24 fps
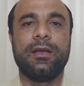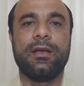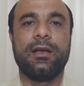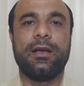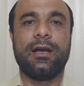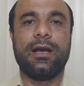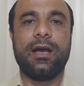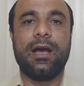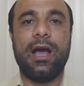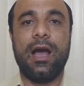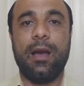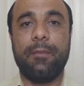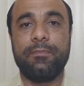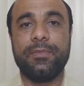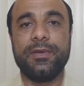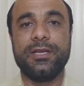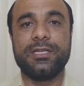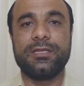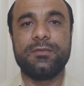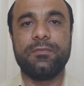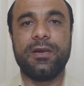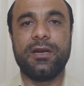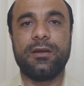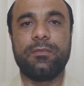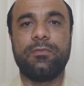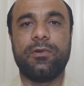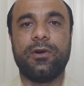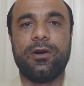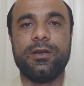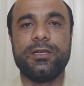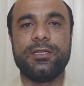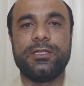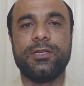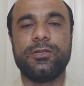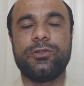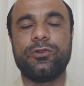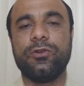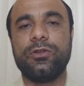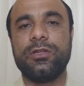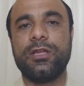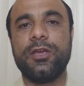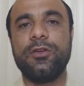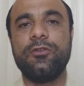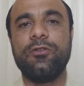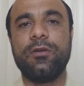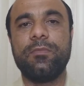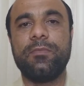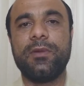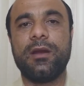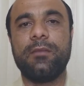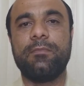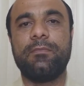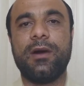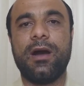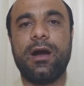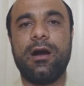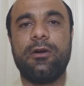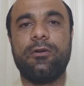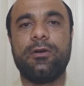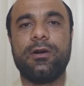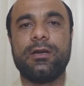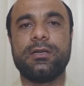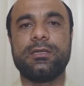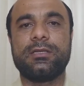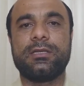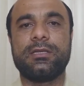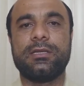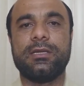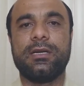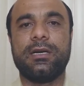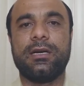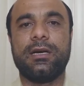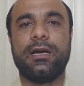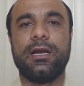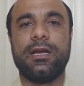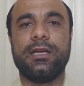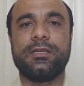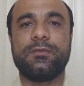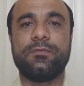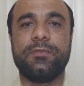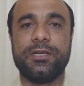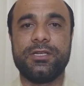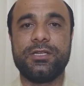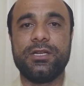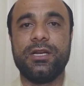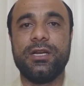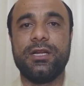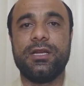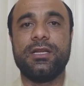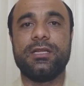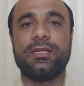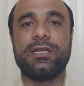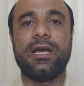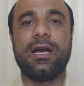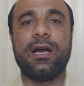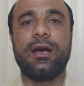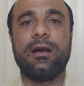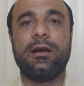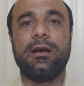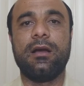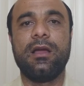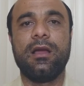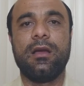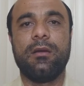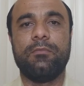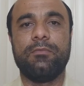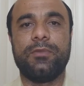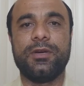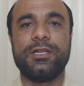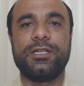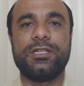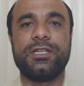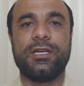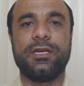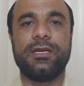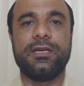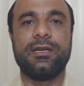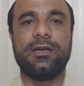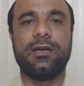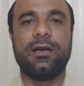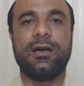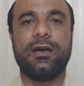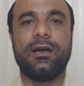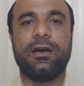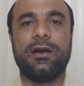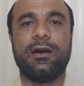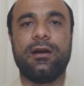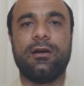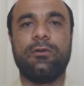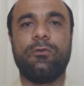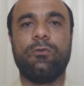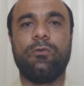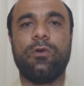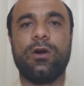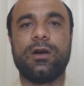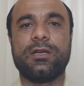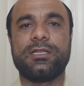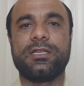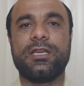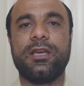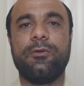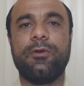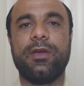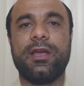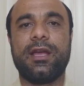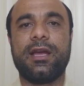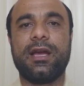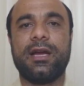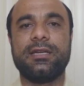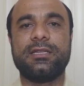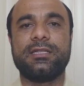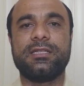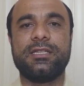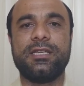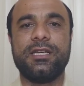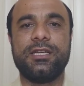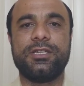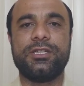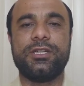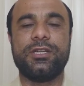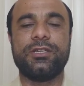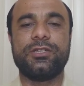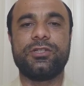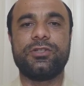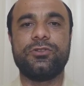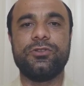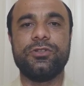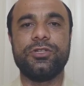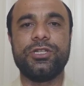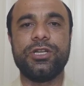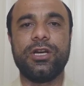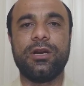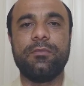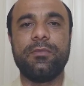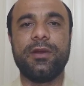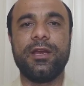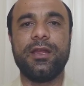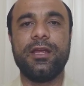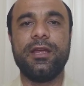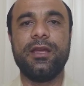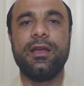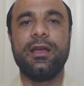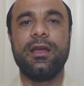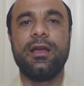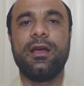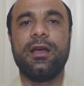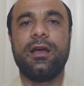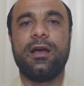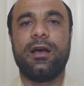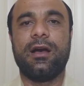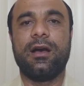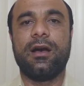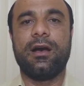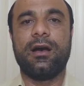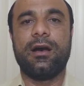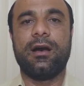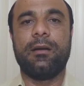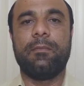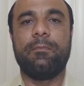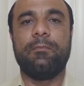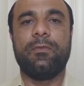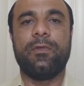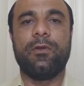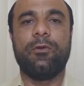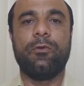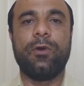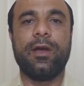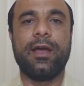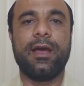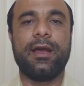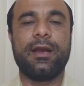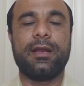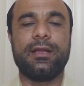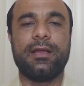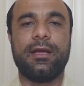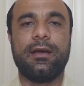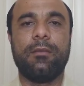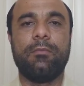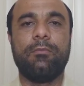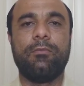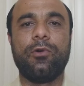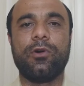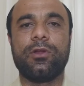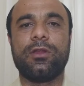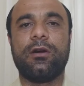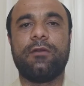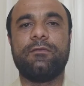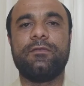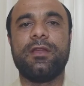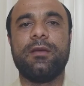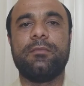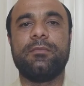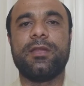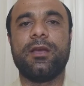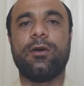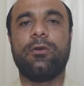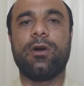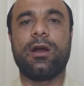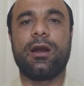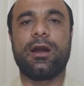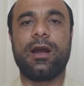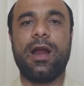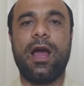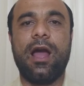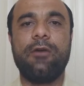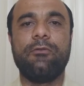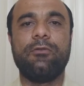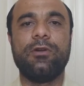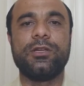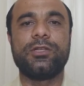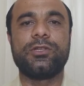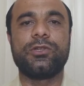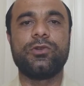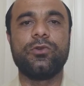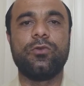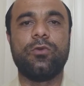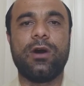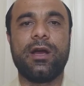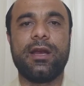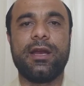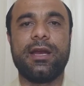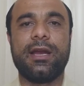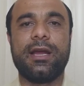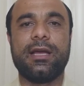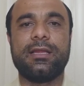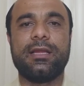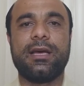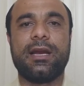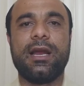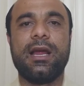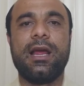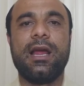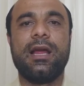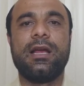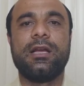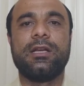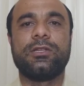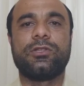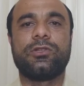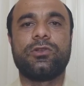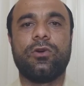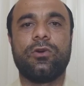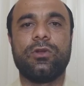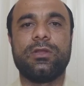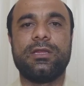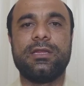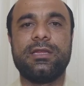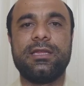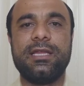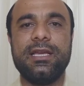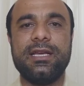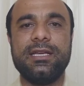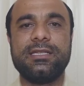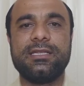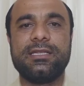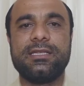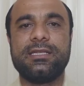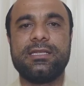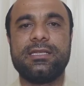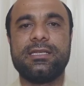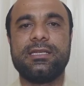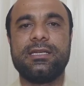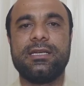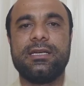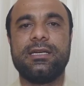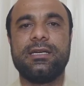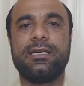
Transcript: appeasement policy. So the European powers, especially the Britain, was giving concessions to Germany, where both of them, they were rivals to one another. So this